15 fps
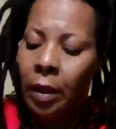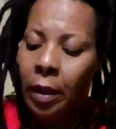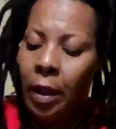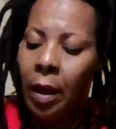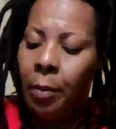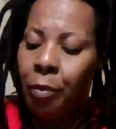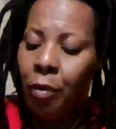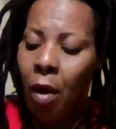
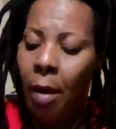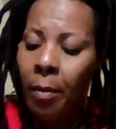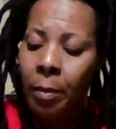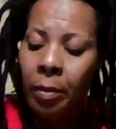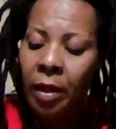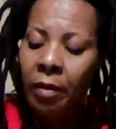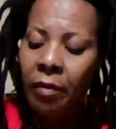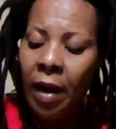And
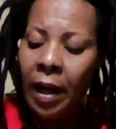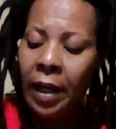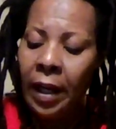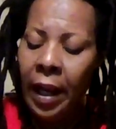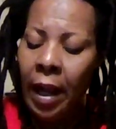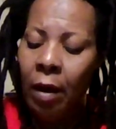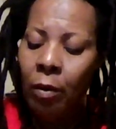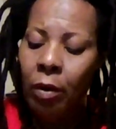probably right
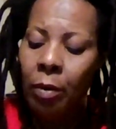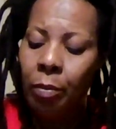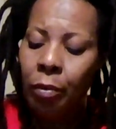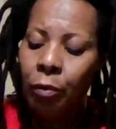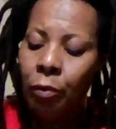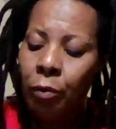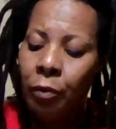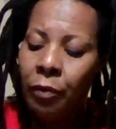now could
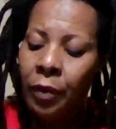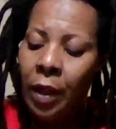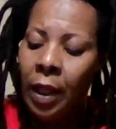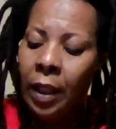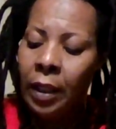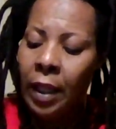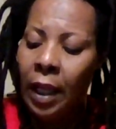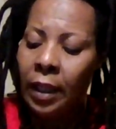prove
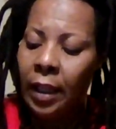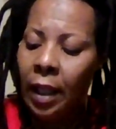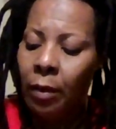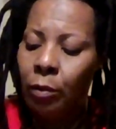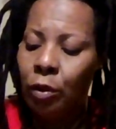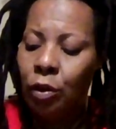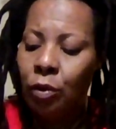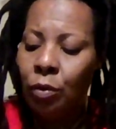that they
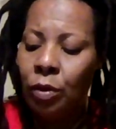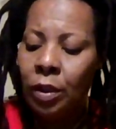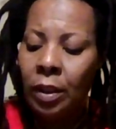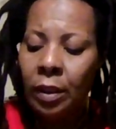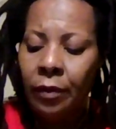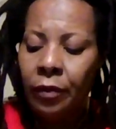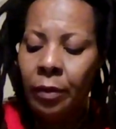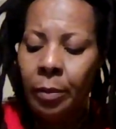was using
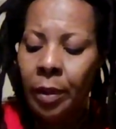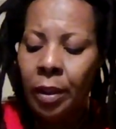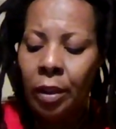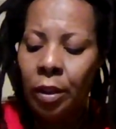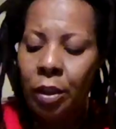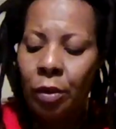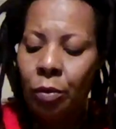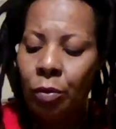it for
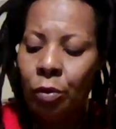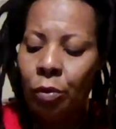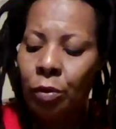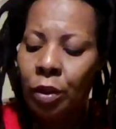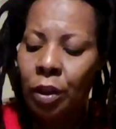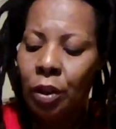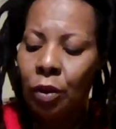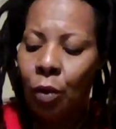medicinal
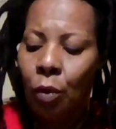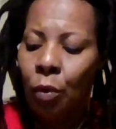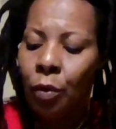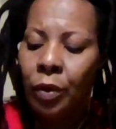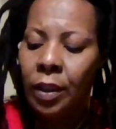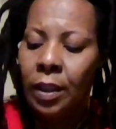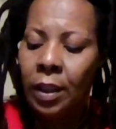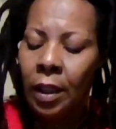uses all
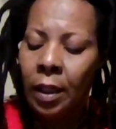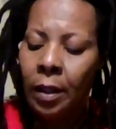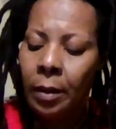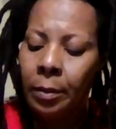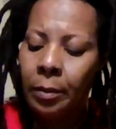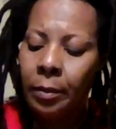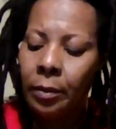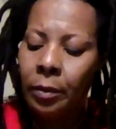the
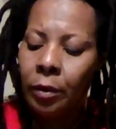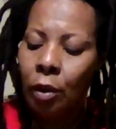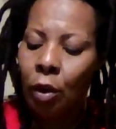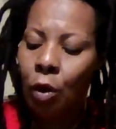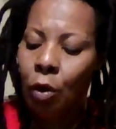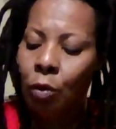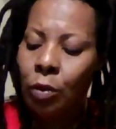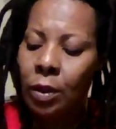time. The
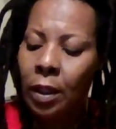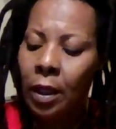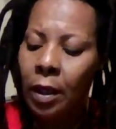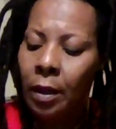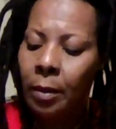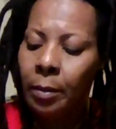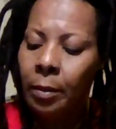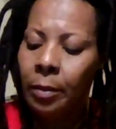whole
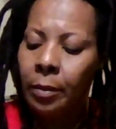time.